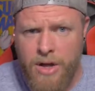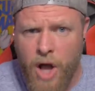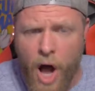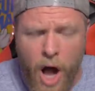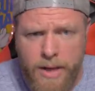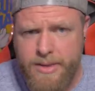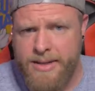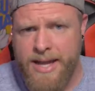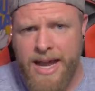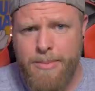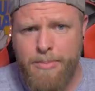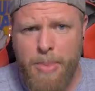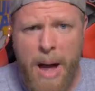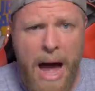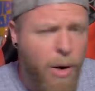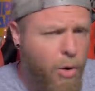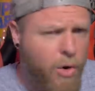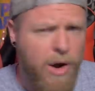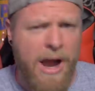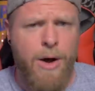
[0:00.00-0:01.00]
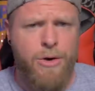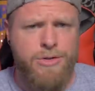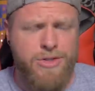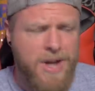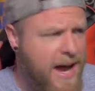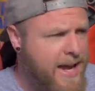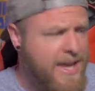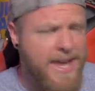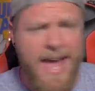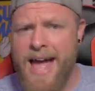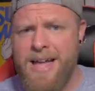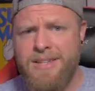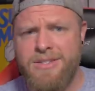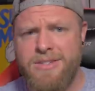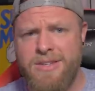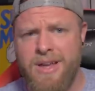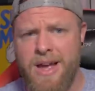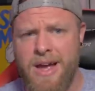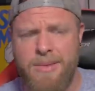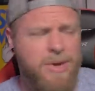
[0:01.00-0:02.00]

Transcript: content powerhouse, I guess.